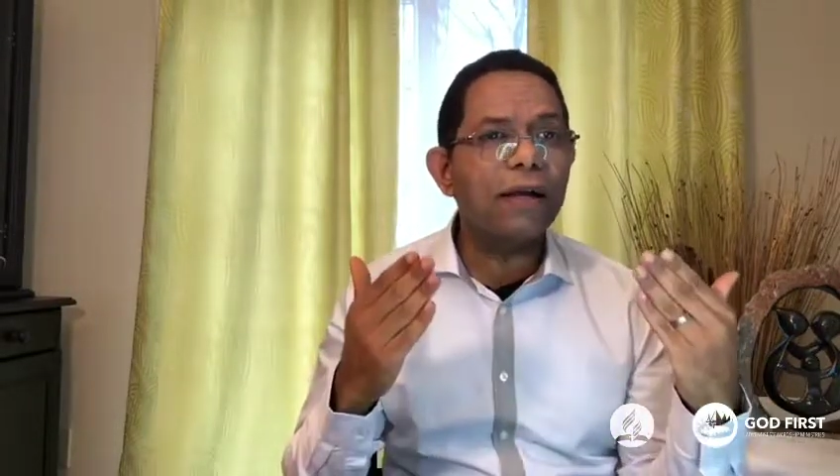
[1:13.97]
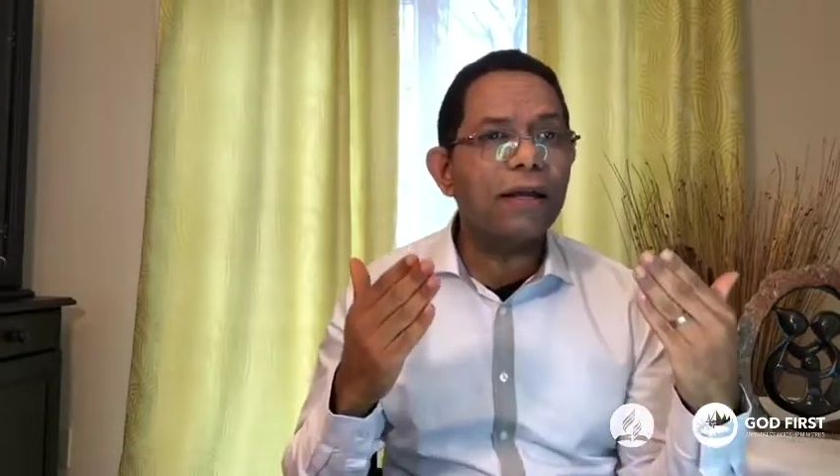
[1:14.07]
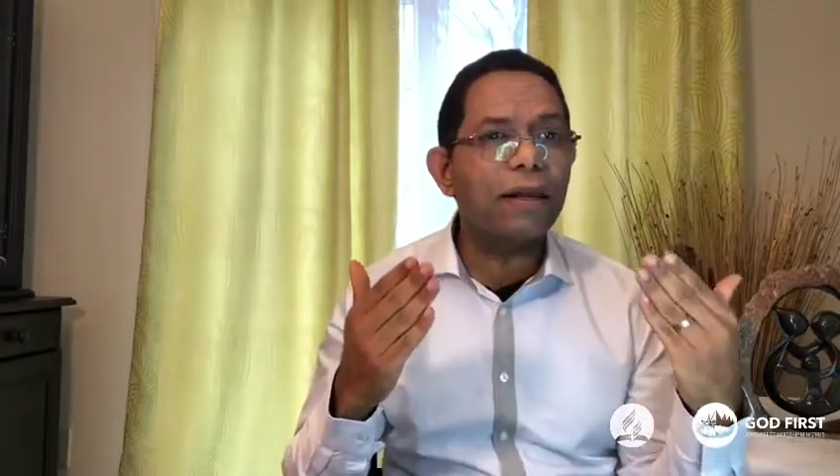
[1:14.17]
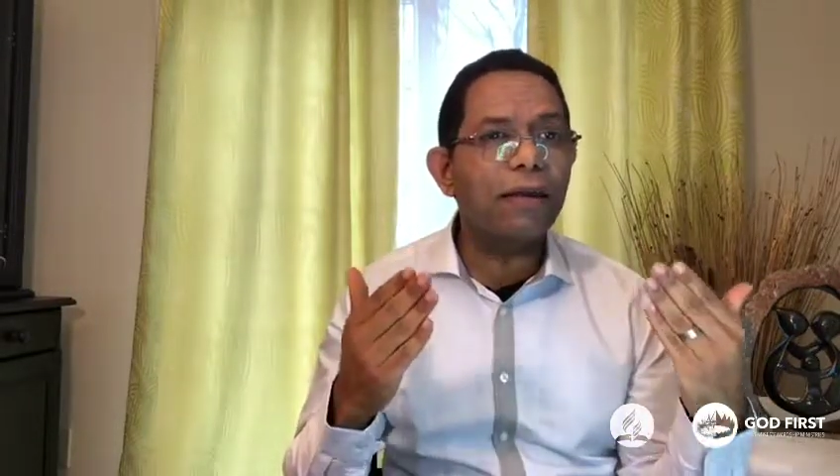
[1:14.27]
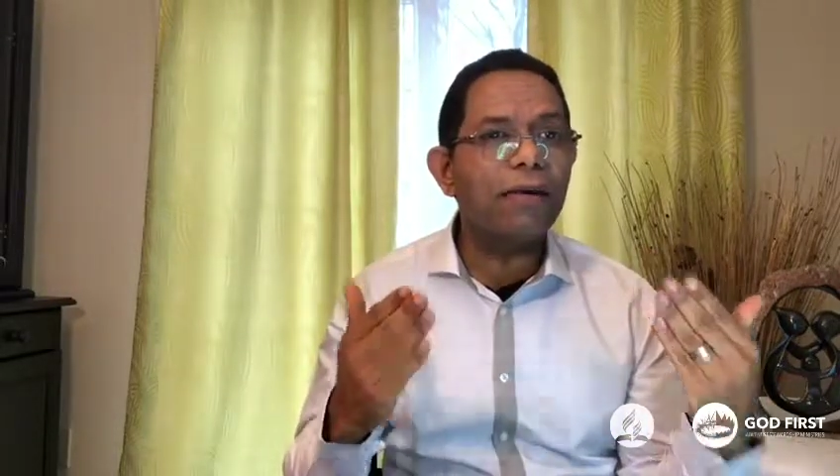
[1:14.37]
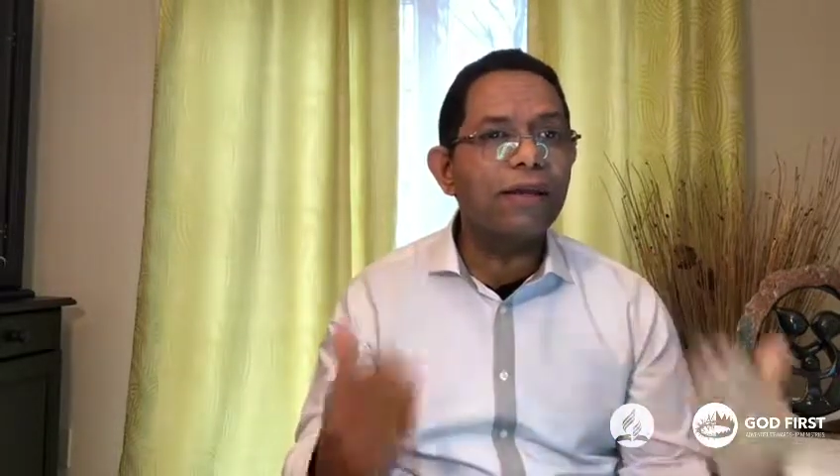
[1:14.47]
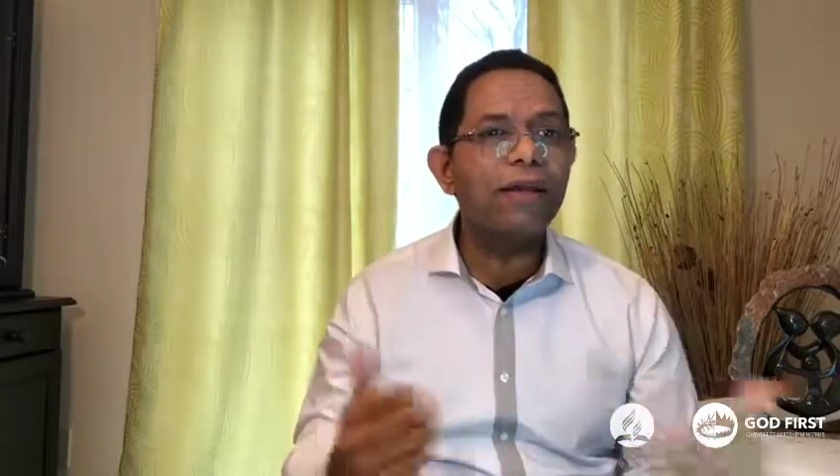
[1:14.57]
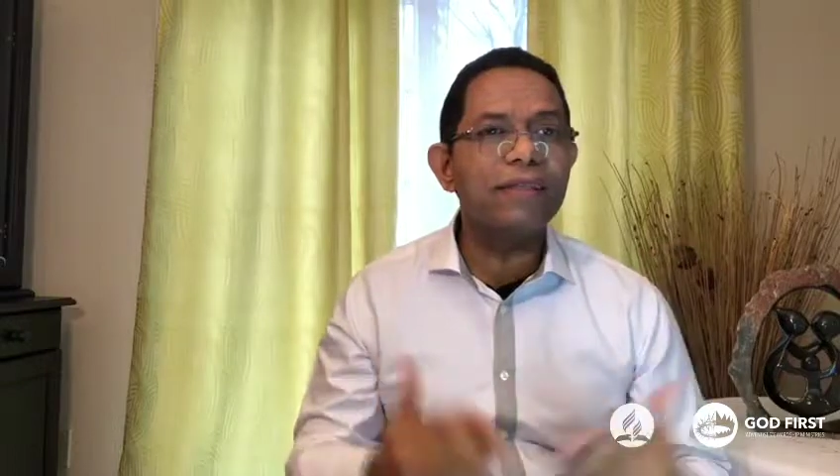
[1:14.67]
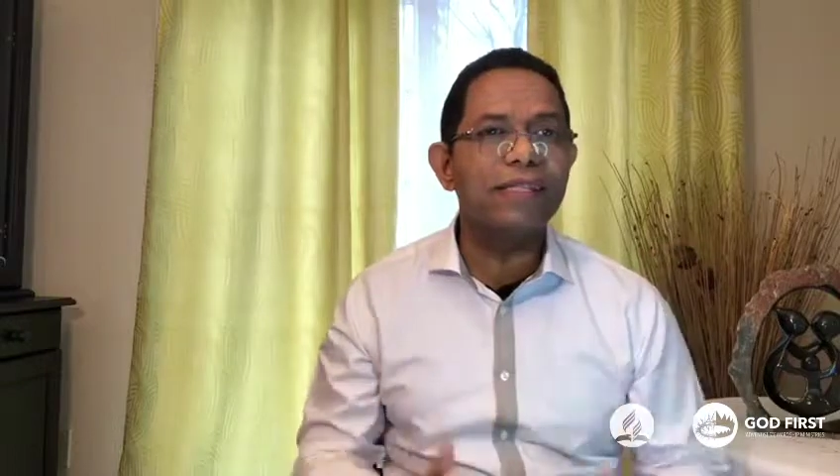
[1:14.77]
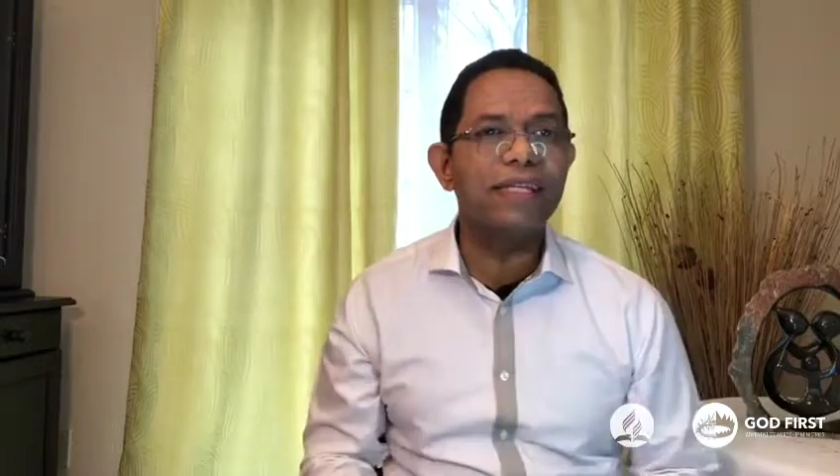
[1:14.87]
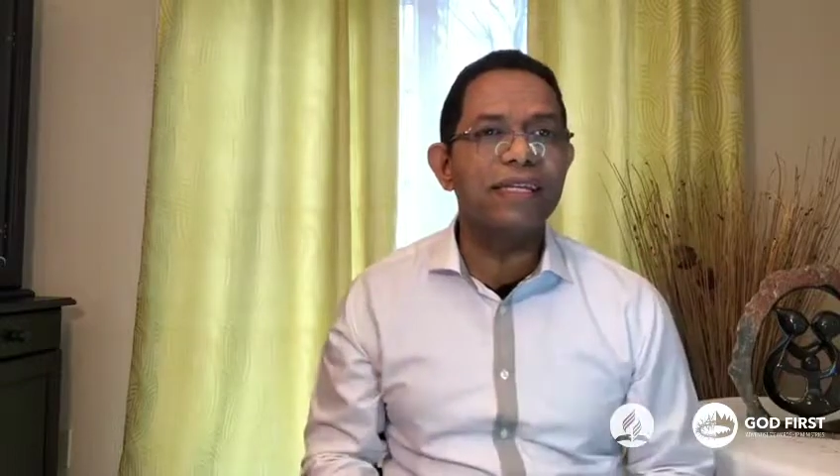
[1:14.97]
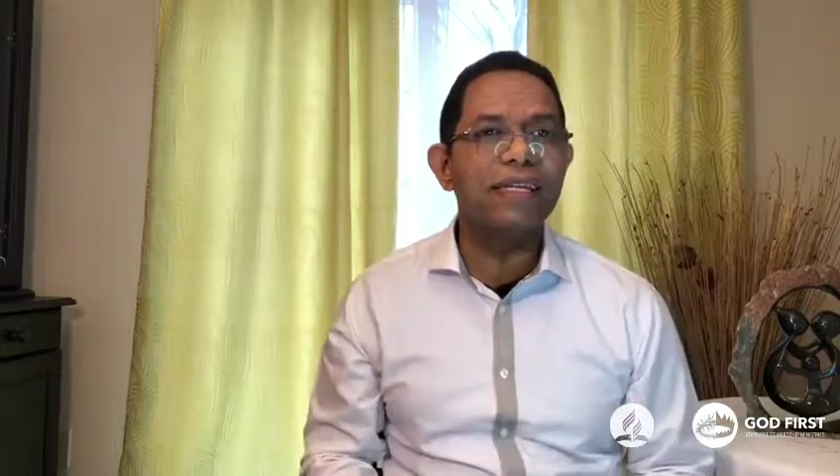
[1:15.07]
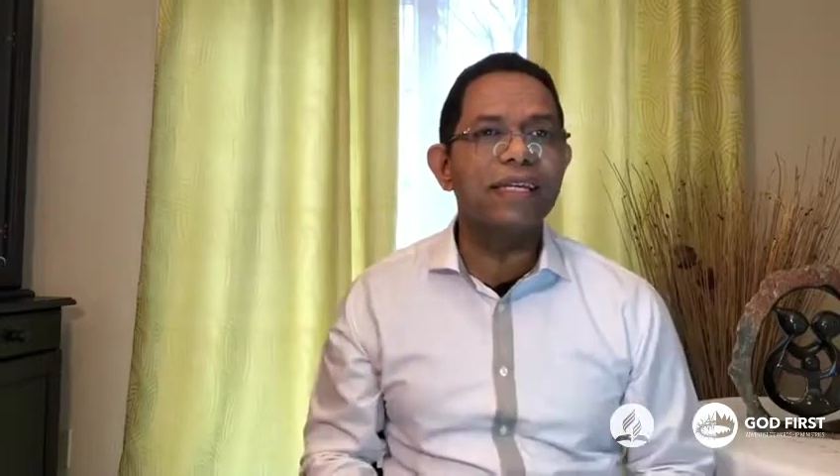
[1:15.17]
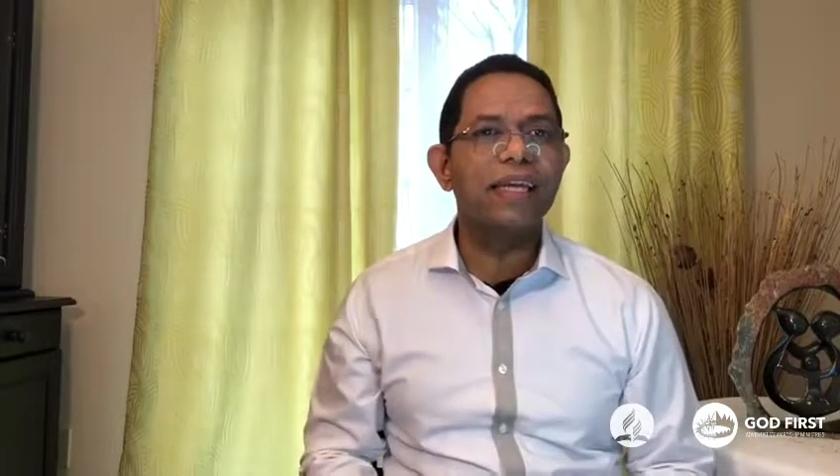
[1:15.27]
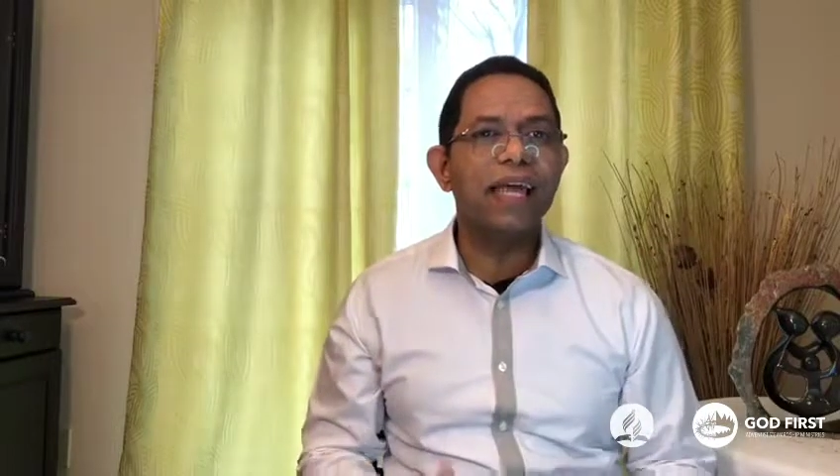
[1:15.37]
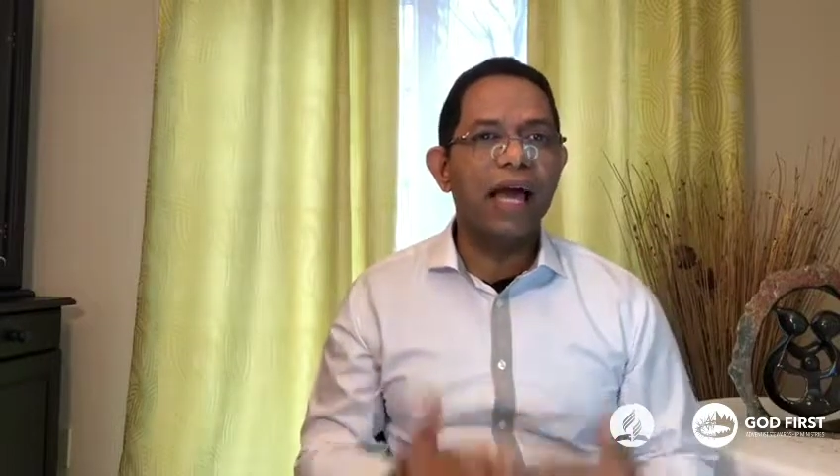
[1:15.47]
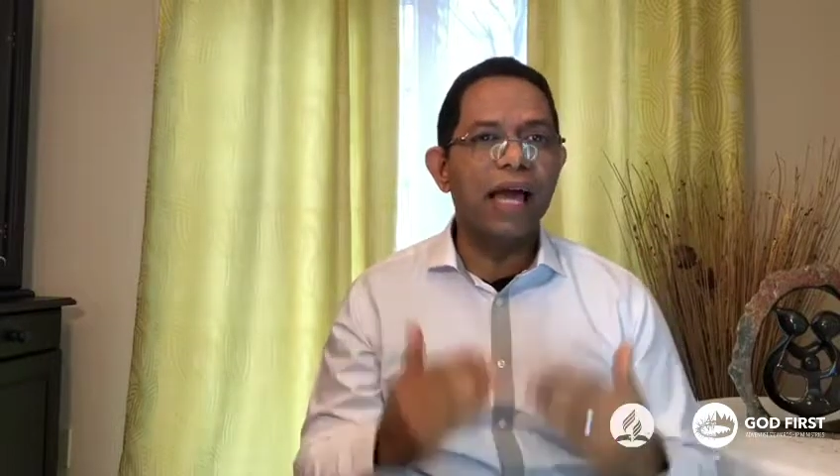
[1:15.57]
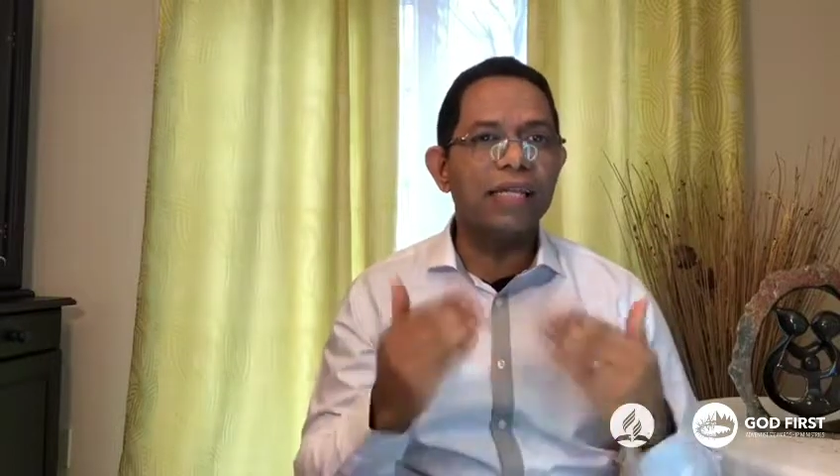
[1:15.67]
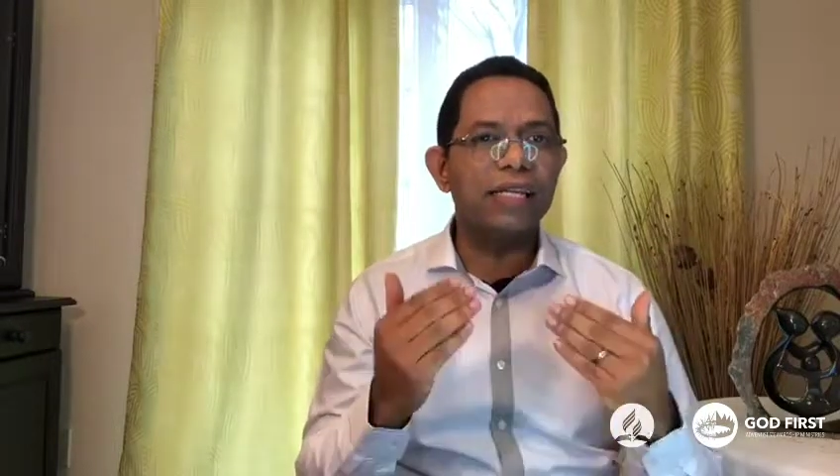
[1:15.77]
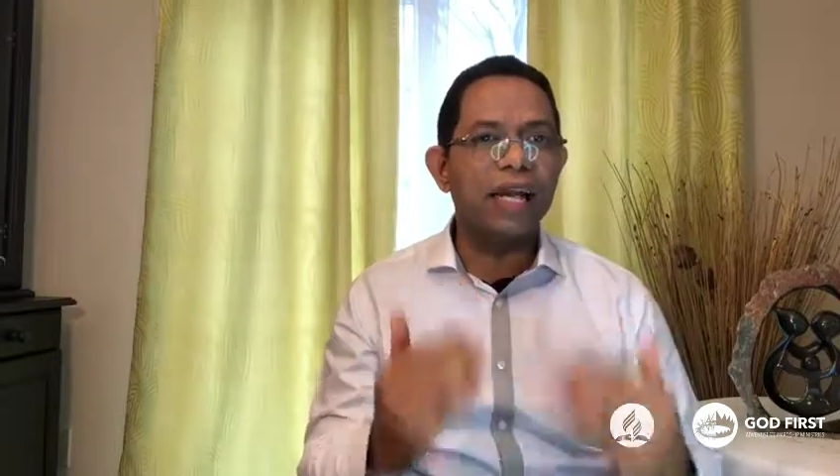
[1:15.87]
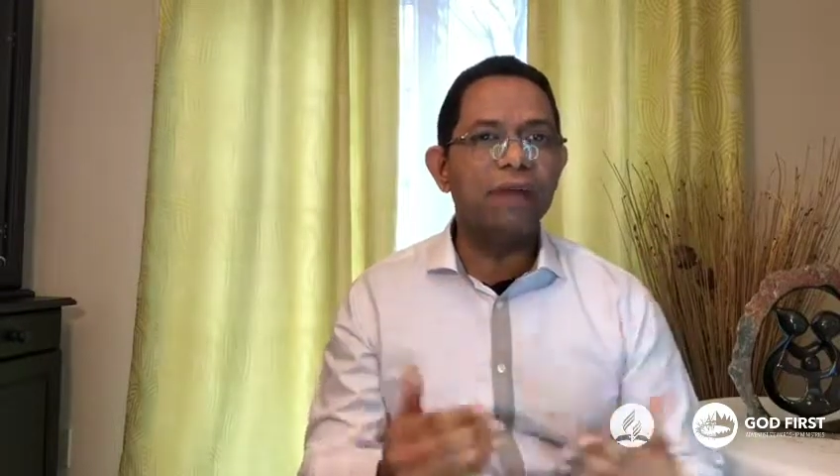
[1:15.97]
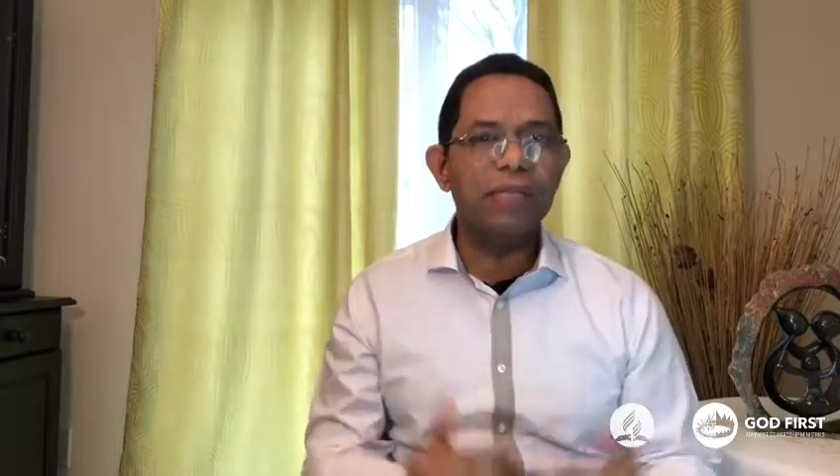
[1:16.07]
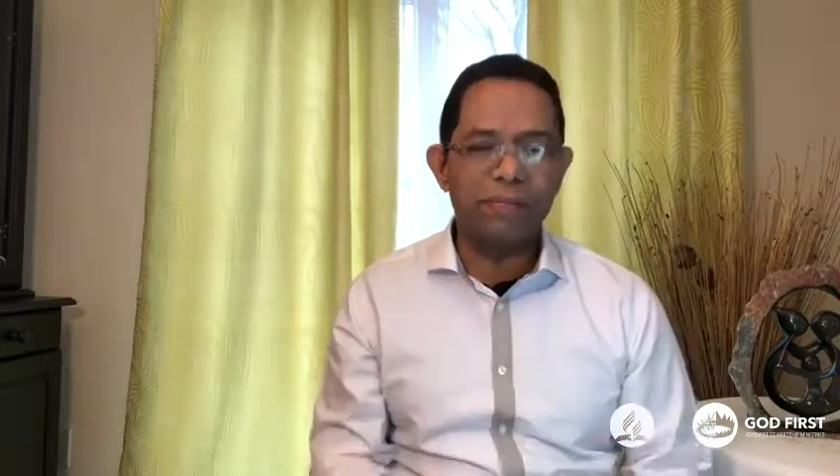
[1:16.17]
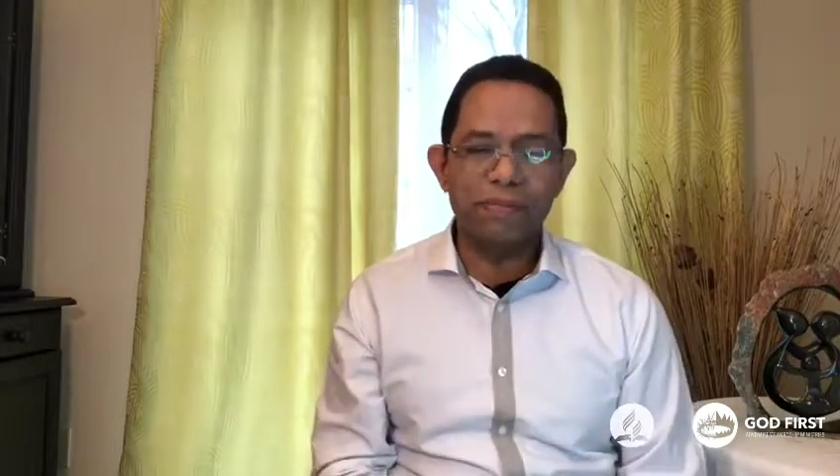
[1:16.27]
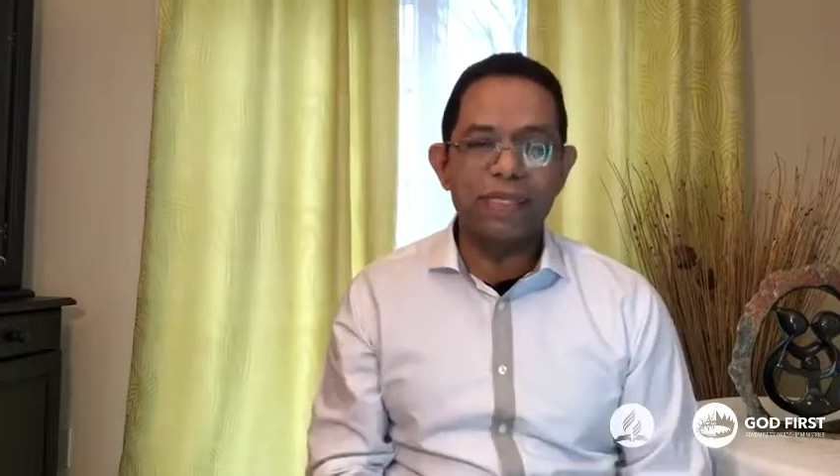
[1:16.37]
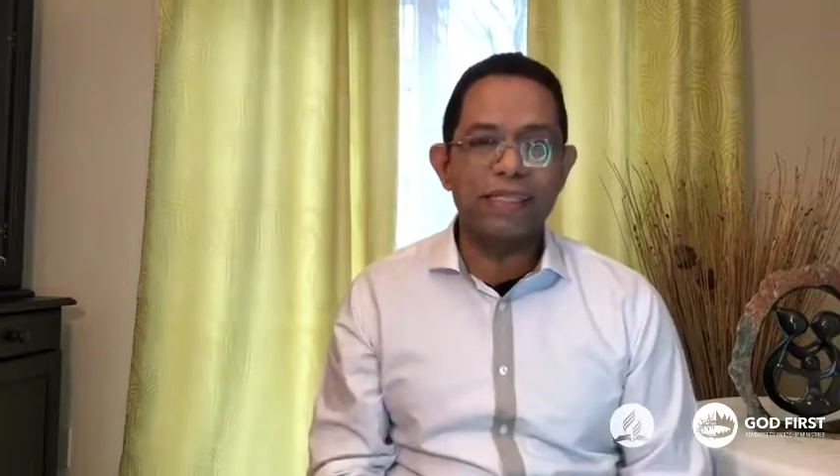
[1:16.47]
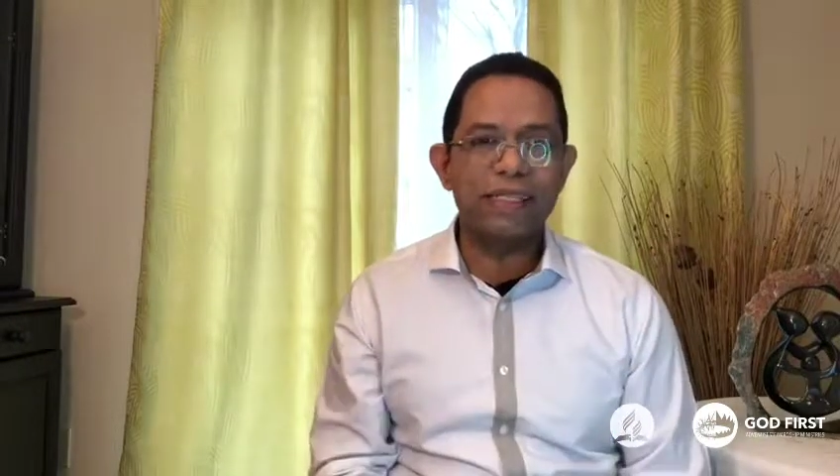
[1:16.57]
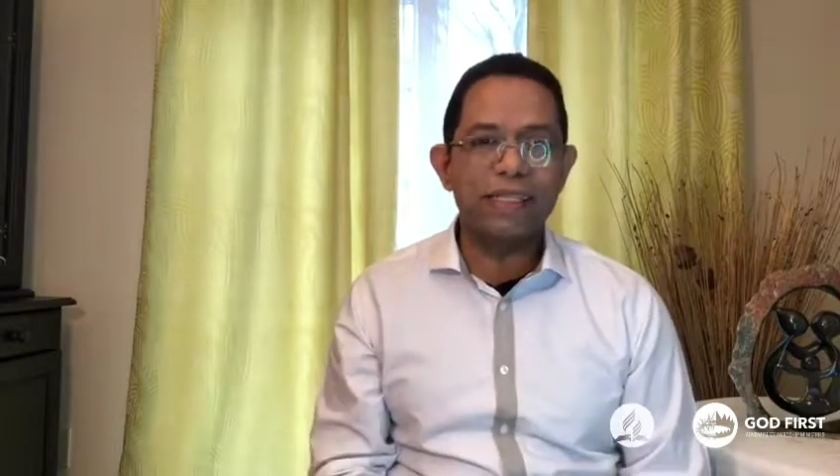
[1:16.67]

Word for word: loyalty and commitment.